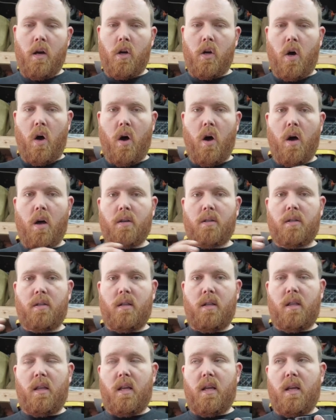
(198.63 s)

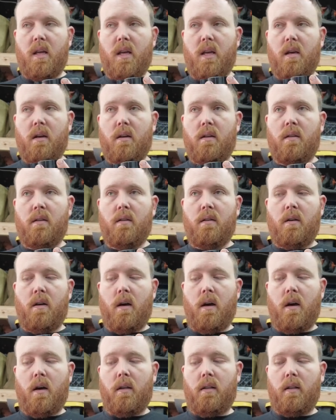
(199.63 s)
cause the
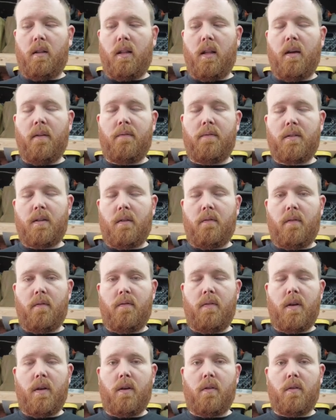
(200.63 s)
uh, lift of the
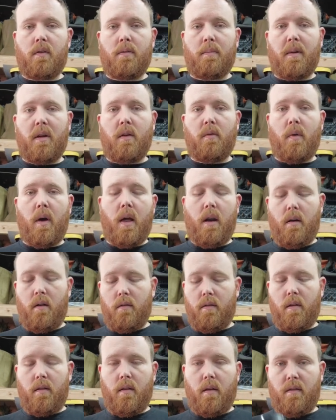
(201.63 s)
vehicle to be greater
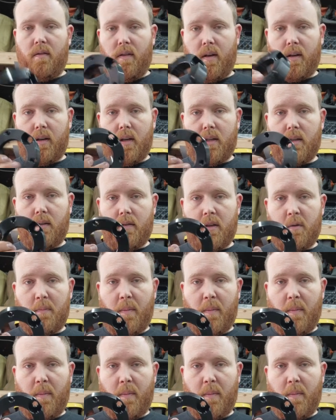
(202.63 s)
than the thickness of the